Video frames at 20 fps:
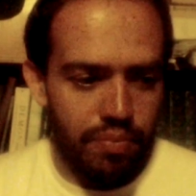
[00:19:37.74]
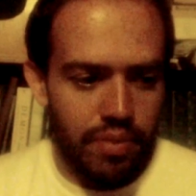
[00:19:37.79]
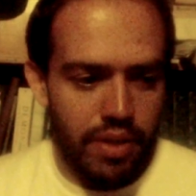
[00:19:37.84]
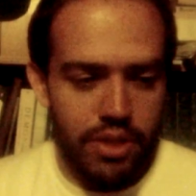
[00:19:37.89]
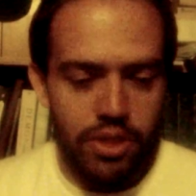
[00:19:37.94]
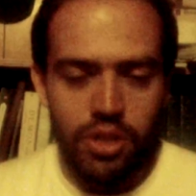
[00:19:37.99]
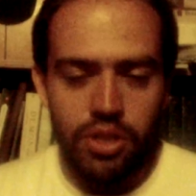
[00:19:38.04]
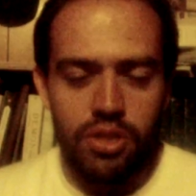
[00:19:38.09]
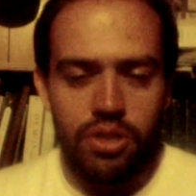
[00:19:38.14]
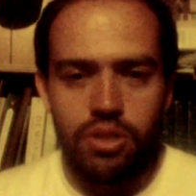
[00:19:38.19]

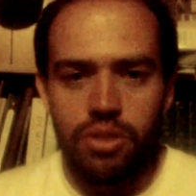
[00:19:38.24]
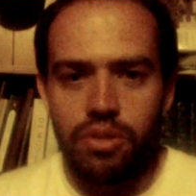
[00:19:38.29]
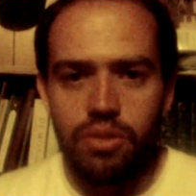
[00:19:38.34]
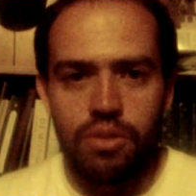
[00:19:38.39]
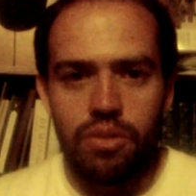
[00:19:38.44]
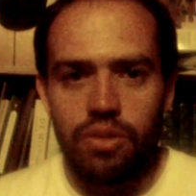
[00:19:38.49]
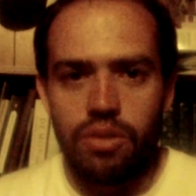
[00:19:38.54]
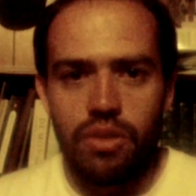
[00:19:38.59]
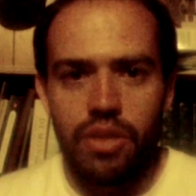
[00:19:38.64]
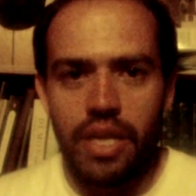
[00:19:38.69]
they just
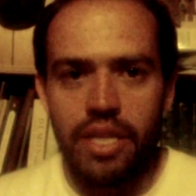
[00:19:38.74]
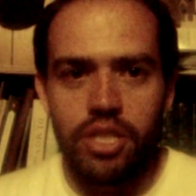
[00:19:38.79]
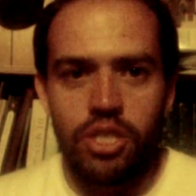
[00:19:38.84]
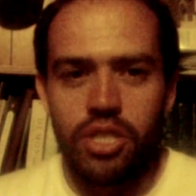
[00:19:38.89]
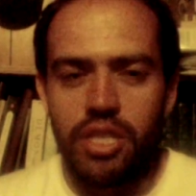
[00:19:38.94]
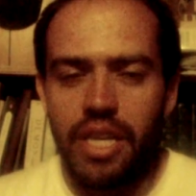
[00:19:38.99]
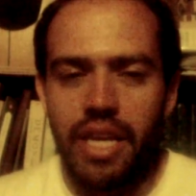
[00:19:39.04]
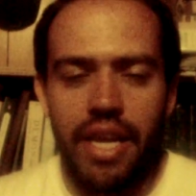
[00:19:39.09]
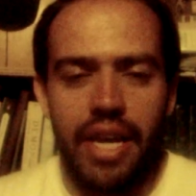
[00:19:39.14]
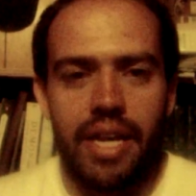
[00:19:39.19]

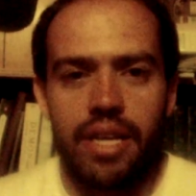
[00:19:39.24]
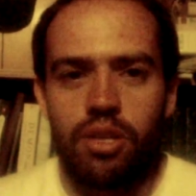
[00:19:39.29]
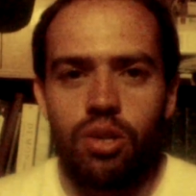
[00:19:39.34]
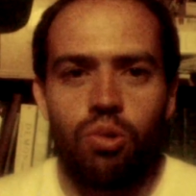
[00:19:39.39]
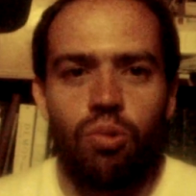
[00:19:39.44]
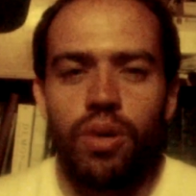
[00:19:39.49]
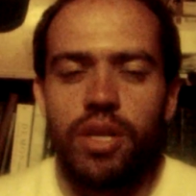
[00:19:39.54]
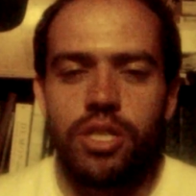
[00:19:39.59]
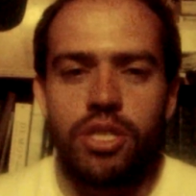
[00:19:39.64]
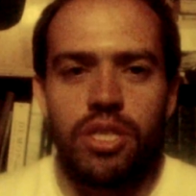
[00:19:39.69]
can't
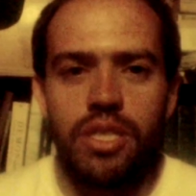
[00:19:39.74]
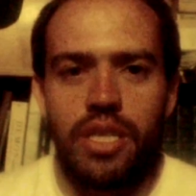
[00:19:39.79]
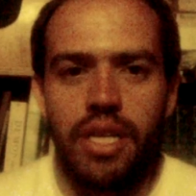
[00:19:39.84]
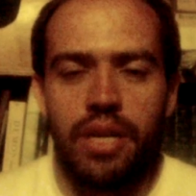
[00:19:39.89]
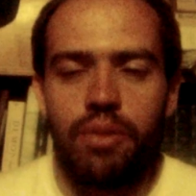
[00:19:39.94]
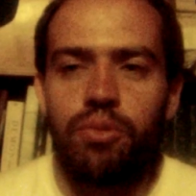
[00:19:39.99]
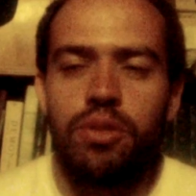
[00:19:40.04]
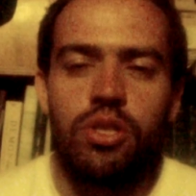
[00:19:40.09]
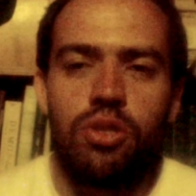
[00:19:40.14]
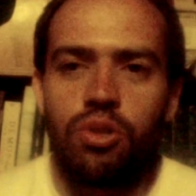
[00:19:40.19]
question
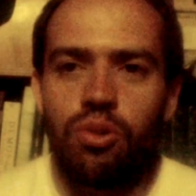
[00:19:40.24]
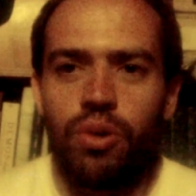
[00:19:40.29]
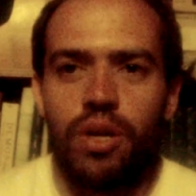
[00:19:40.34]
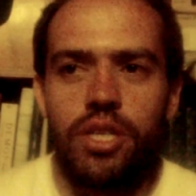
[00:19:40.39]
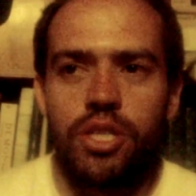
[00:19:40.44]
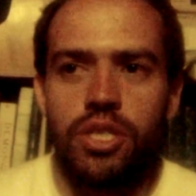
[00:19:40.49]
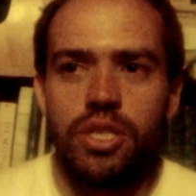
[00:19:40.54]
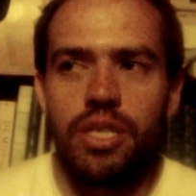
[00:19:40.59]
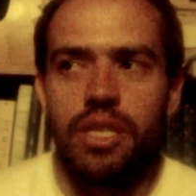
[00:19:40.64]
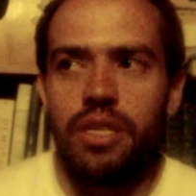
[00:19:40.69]
it. And when you
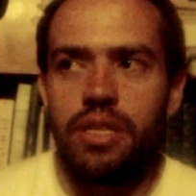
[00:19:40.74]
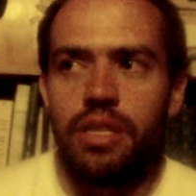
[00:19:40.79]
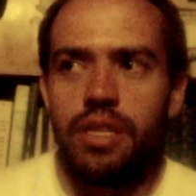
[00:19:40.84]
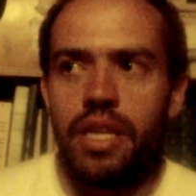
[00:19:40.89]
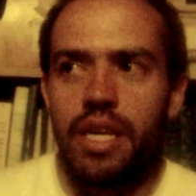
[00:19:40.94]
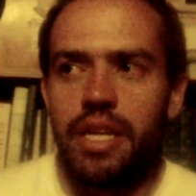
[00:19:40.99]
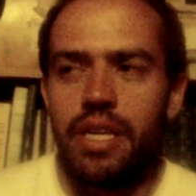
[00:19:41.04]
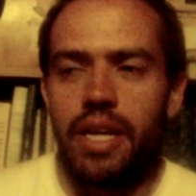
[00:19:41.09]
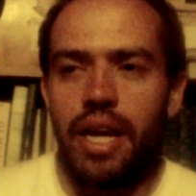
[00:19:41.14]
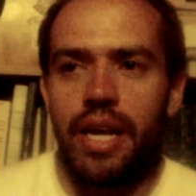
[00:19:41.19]
question
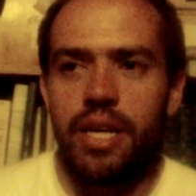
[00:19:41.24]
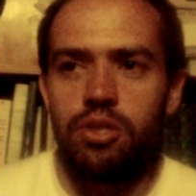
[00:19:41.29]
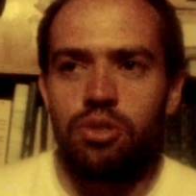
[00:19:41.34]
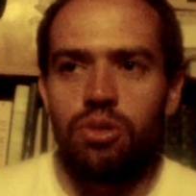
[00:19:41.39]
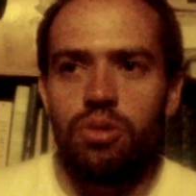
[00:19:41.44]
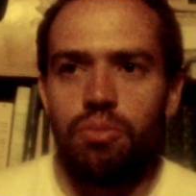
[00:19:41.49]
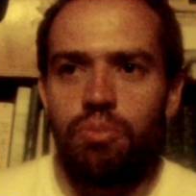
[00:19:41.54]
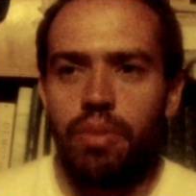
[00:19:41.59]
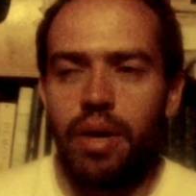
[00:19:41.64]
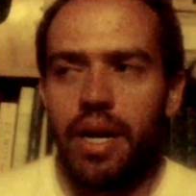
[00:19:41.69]
it, they
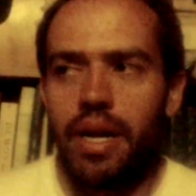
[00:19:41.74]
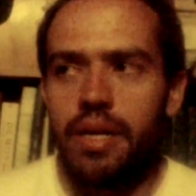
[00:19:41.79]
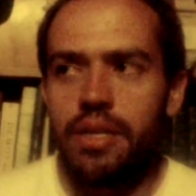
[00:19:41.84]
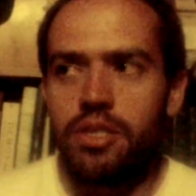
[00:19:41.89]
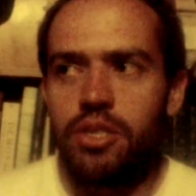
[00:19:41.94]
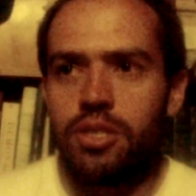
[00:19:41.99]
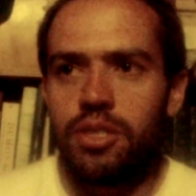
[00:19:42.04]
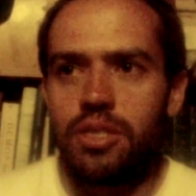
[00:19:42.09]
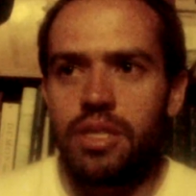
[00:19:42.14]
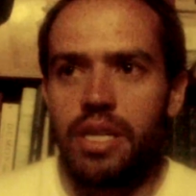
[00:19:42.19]
answer by
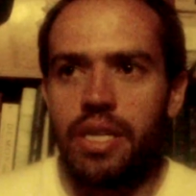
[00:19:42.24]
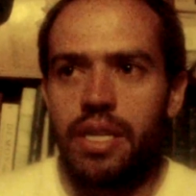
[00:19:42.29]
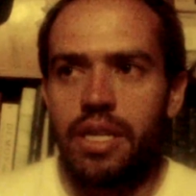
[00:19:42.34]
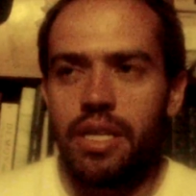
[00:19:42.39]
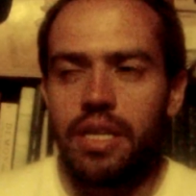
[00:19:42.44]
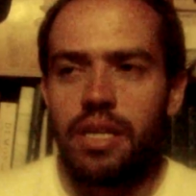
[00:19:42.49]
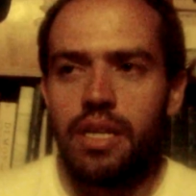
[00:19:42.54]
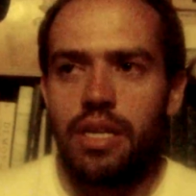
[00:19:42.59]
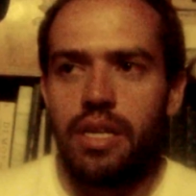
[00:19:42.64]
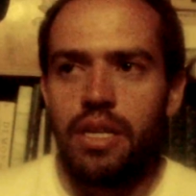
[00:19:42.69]
just
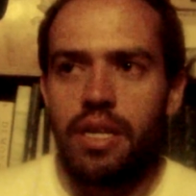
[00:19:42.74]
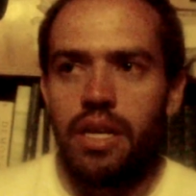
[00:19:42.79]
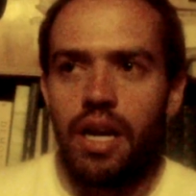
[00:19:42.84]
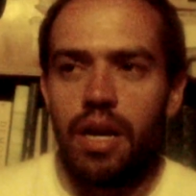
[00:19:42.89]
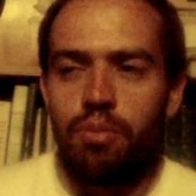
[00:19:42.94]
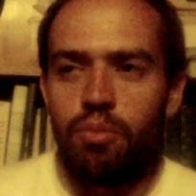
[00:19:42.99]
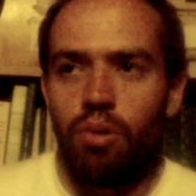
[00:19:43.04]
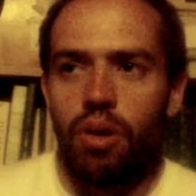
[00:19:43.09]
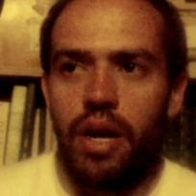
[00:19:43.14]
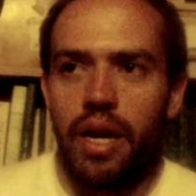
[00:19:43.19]
saying,
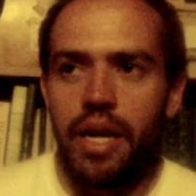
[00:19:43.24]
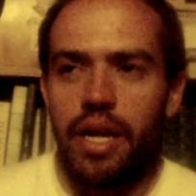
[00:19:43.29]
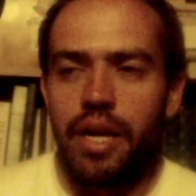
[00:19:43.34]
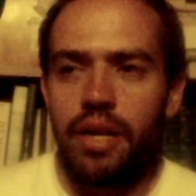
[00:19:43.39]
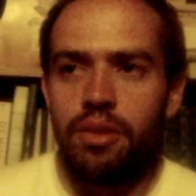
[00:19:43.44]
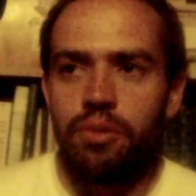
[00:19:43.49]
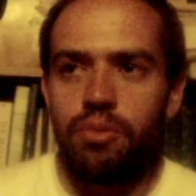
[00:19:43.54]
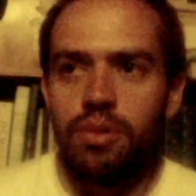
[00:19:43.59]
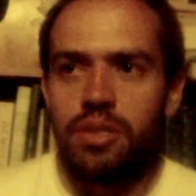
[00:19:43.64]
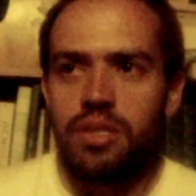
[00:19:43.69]
I'm right,
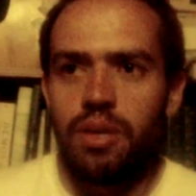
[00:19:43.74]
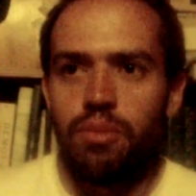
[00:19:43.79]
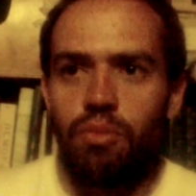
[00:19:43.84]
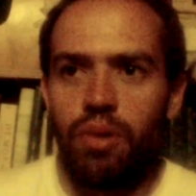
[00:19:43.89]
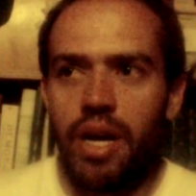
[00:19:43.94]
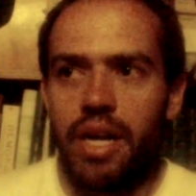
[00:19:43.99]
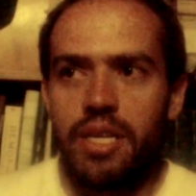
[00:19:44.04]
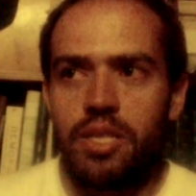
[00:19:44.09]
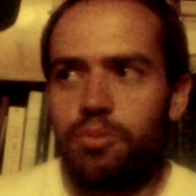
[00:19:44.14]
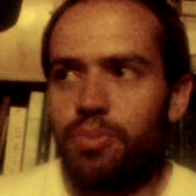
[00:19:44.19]
and the reason I'm
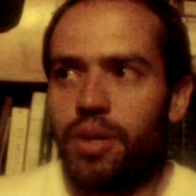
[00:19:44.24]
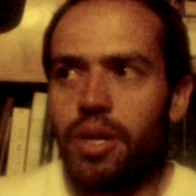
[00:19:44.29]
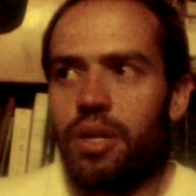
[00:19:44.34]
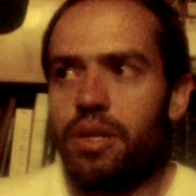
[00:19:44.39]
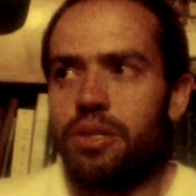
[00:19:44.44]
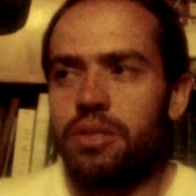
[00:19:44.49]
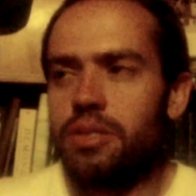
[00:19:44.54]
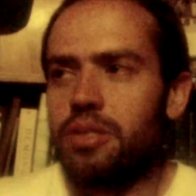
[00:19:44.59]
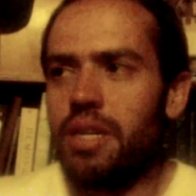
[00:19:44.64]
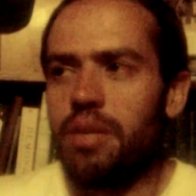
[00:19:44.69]
right is
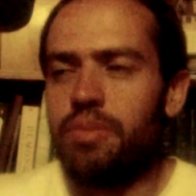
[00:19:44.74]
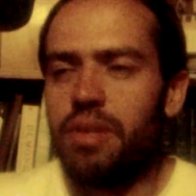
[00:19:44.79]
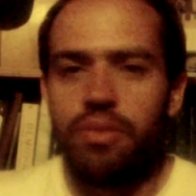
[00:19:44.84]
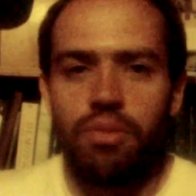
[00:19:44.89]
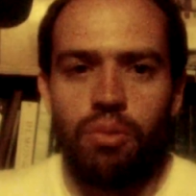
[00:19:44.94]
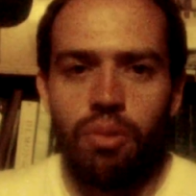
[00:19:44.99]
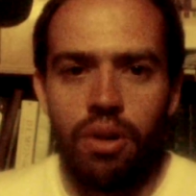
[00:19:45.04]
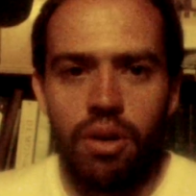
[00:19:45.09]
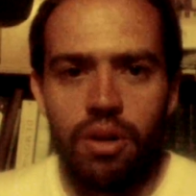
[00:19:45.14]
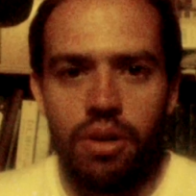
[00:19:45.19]
because I'm
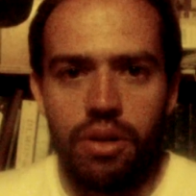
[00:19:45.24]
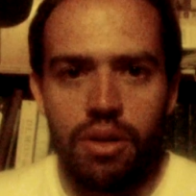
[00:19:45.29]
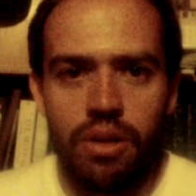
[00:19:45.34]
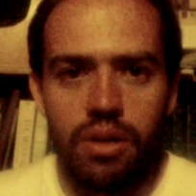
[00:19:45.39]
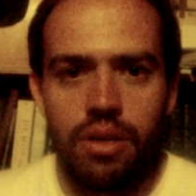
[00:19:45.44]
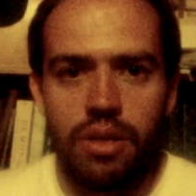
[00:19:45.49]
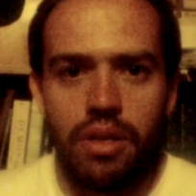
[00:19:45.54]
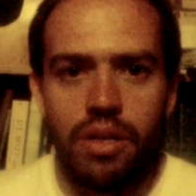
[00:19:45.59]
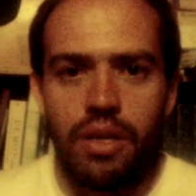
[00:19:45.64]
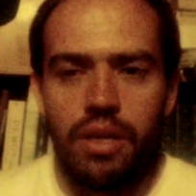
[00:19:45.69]
never wrong.
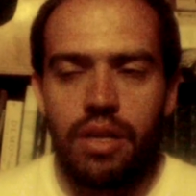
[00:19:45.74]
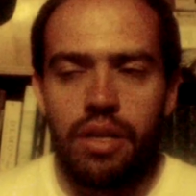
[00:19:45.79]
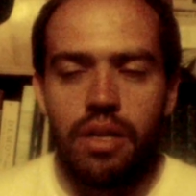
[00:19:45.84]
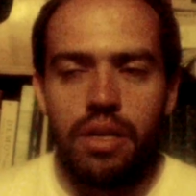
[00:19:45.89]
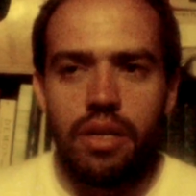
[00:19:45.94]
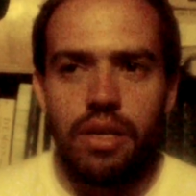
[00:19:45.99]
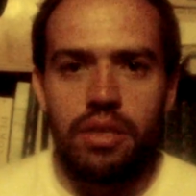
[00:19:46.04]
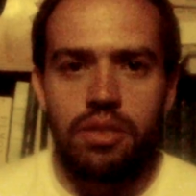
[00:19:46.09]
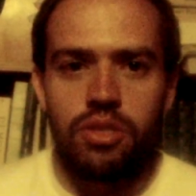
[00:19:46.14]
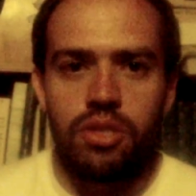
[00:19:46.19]

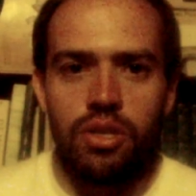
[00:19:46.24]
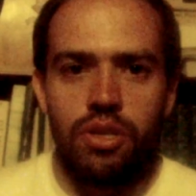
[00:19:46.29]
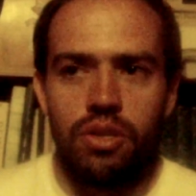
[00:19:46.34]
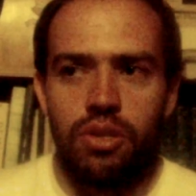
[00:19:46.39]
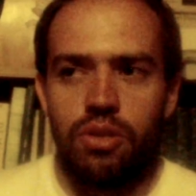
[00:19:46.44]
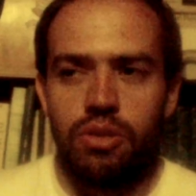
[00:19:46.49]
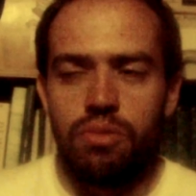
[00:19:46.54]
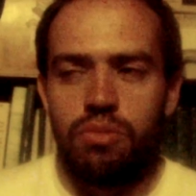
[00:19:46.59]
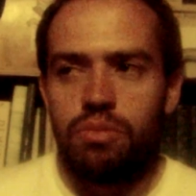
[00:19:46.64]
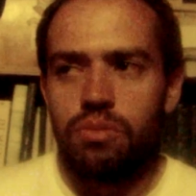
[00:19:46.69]
And
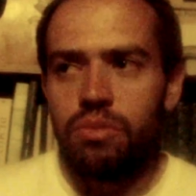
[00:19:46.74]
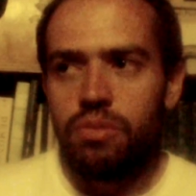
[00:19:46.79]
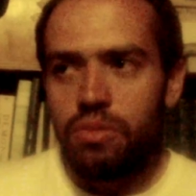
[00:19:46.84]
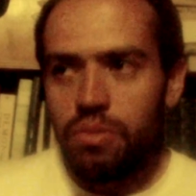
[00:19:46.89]
so